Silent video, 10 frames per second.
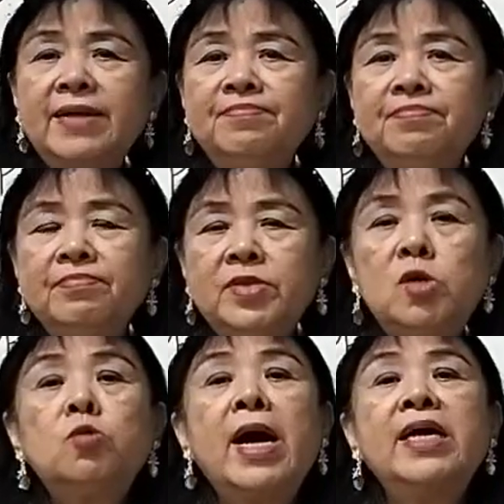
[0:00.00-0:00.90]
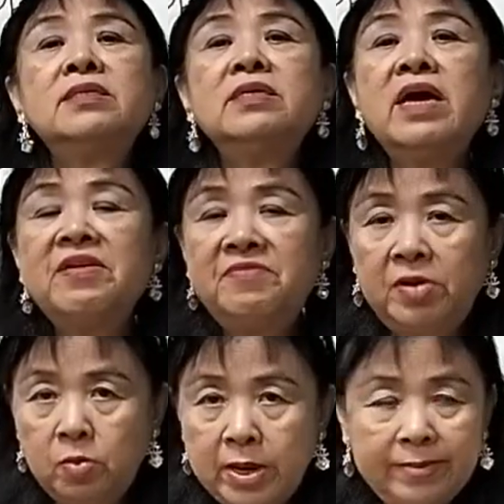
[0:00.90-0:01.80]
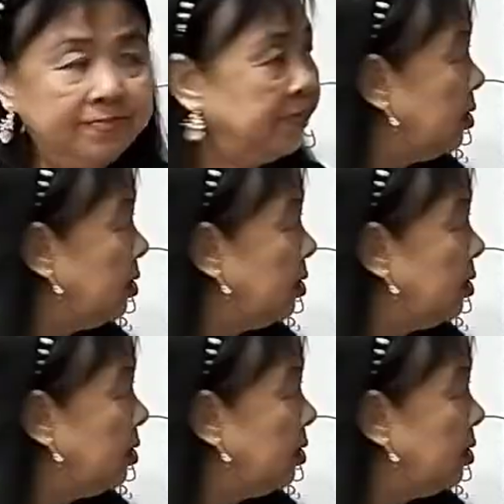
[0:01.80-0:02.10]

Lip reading: that, you ask everyone,